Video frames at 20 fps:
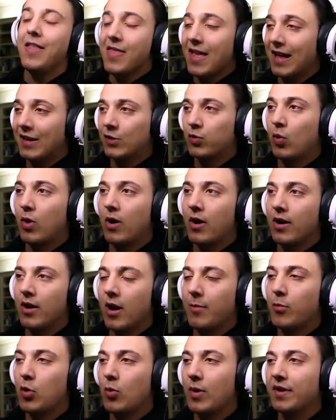And that's why
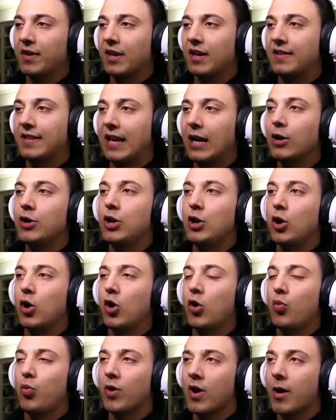I'm always going to tell you
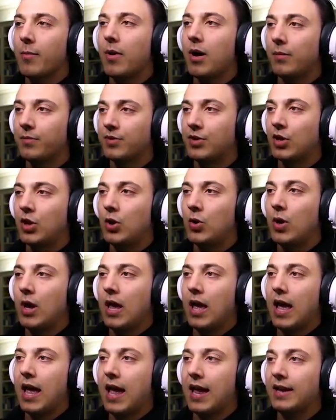lot what I'm up to,
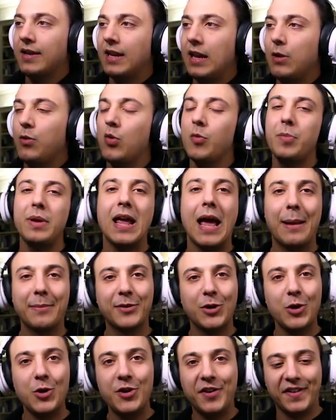and it would be
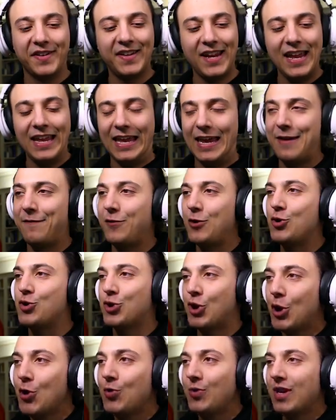absolutely sick if you
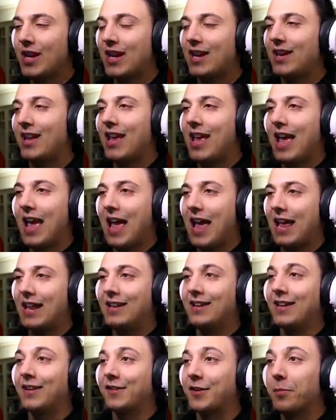tuned in
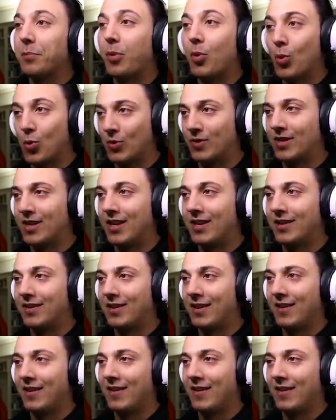and supported.